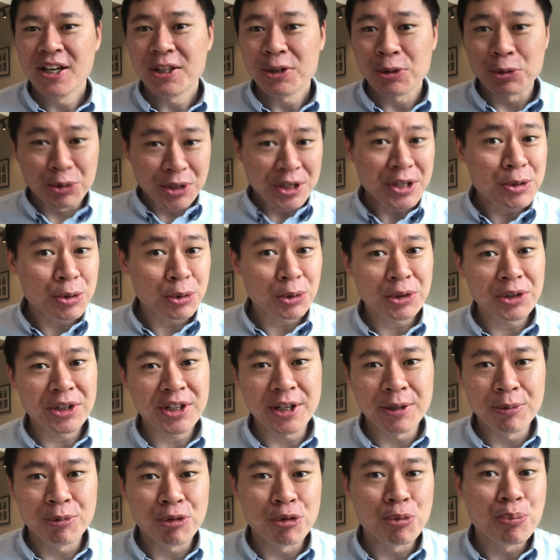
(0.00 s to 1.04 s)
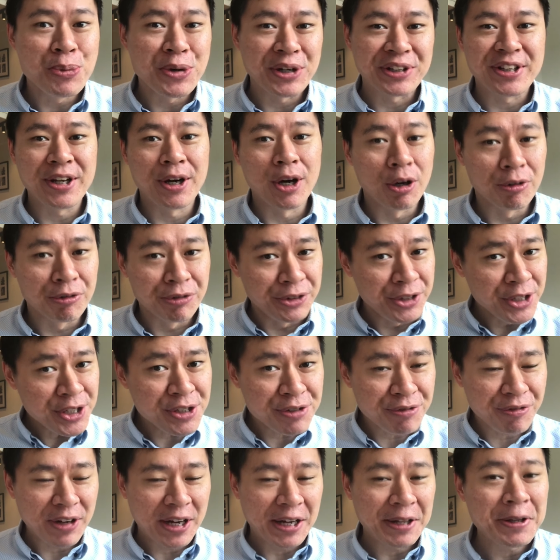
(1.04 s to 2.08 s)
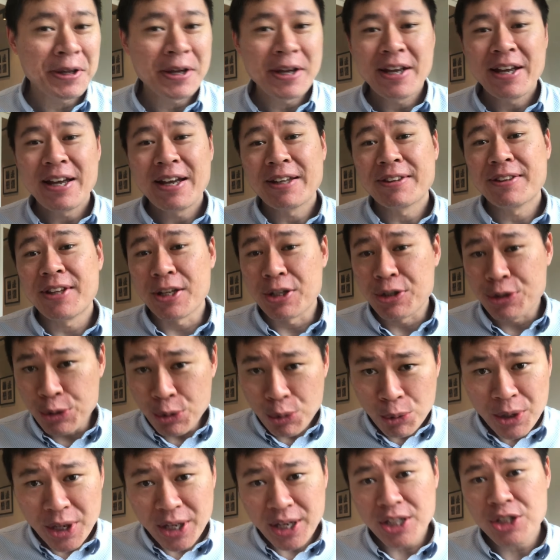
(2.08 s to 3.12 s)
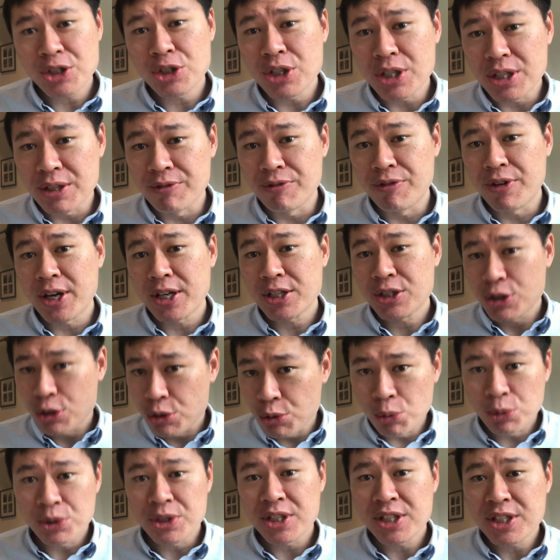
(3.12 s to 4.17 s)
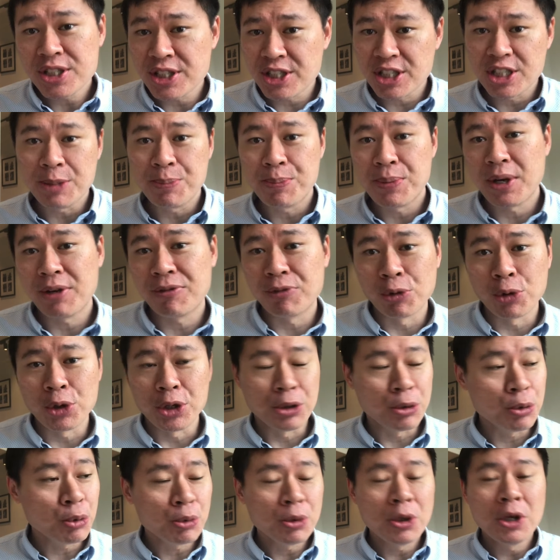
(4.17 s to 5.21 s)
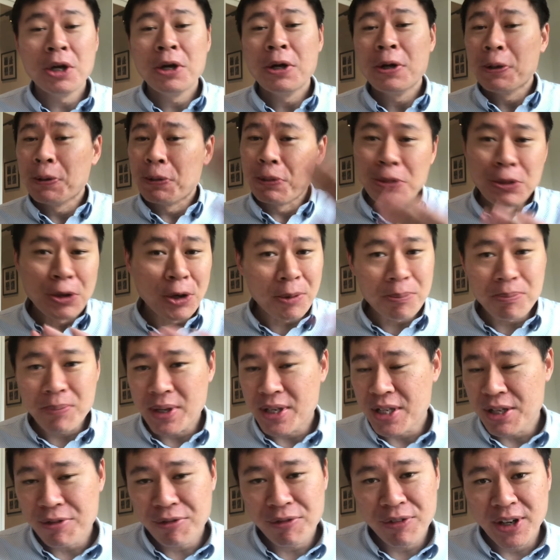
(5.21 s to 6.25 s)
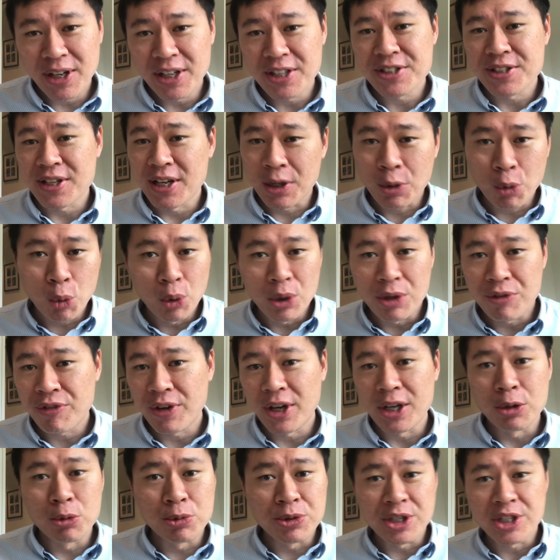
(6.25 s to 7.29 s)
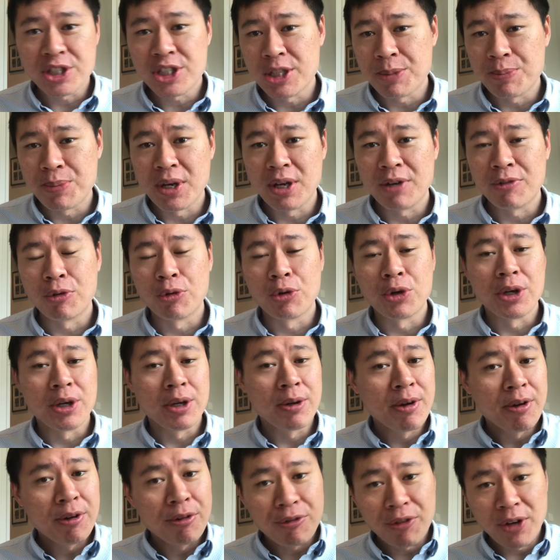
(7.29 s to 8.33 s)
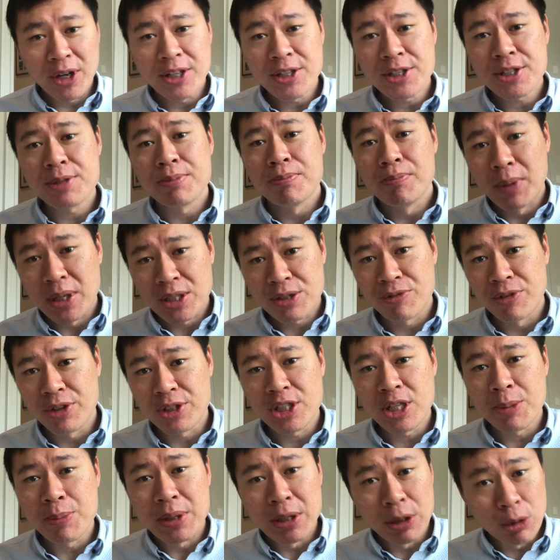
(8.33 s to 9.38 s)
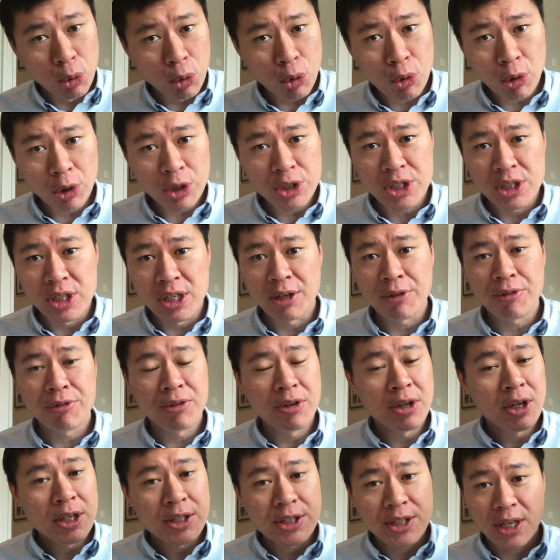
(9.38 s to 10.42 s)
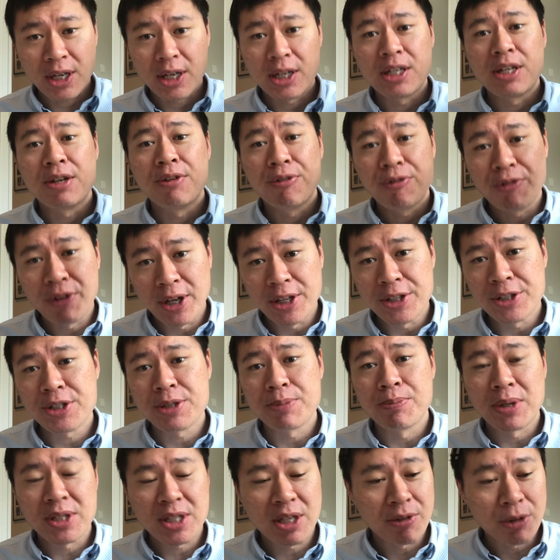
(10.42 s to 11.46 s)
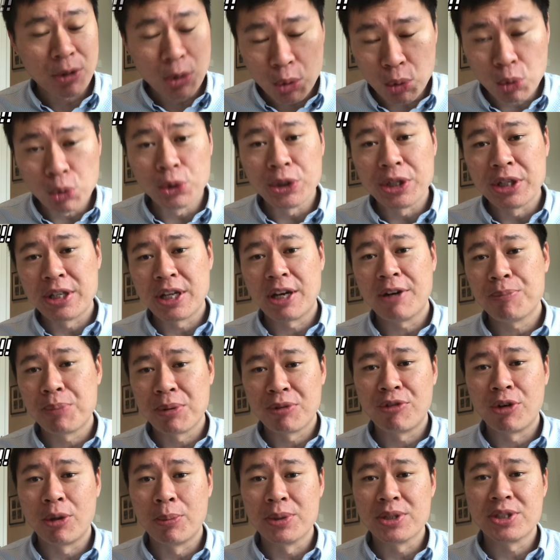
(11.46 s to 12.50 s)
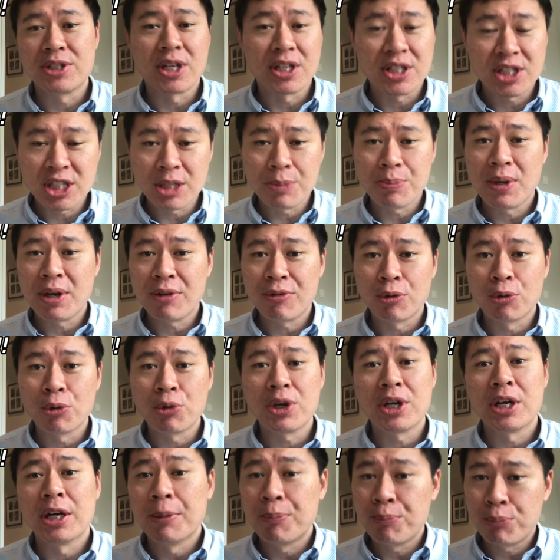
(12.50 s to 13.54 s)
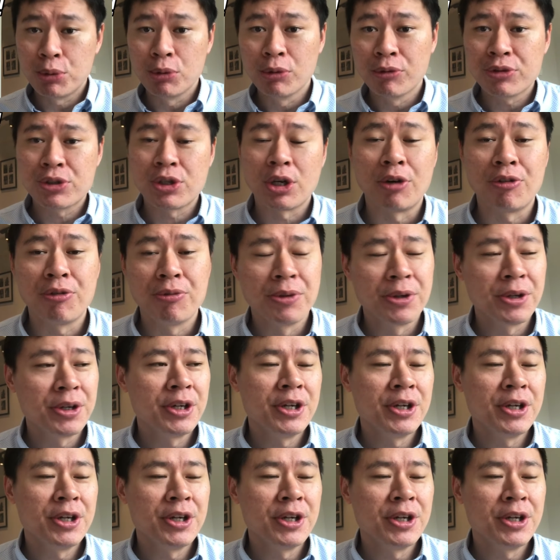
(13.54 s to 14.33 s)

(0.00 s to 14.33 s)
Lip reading: Today, you're going to get a full breakdown of this fund that you can actually invest using CPFOA. You know, not many funds are qualified using CPFOA. Funds must firstly be low cost enough. Secondly, funds must have a good enough performance that CPFOA approves of.